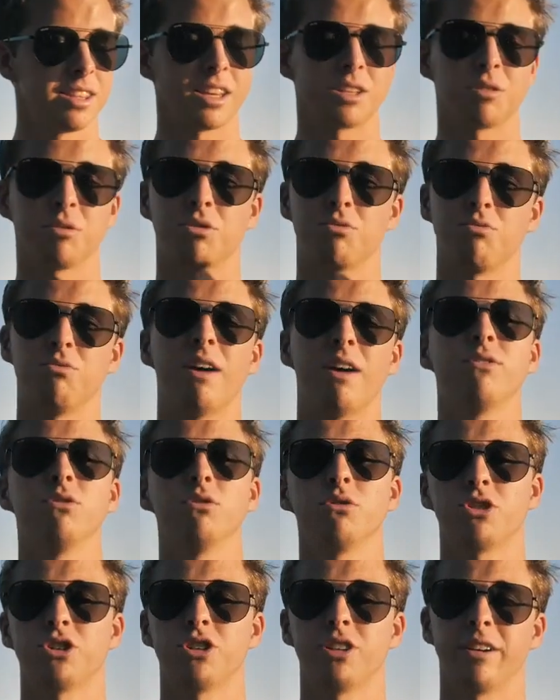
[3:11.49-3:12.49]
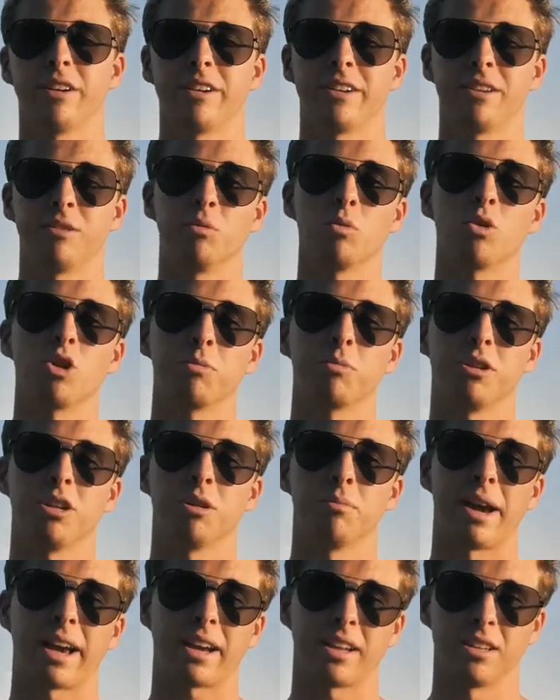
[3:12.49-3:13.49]
thanks to its revolutionary worm
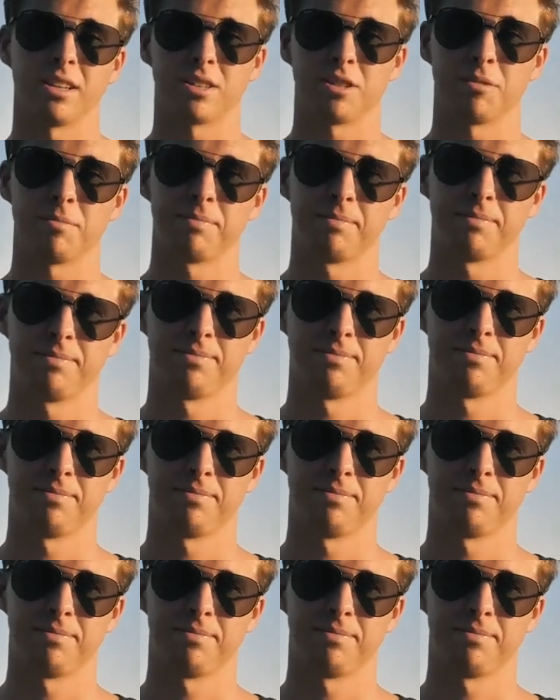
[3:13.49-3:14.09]
gear mechanism.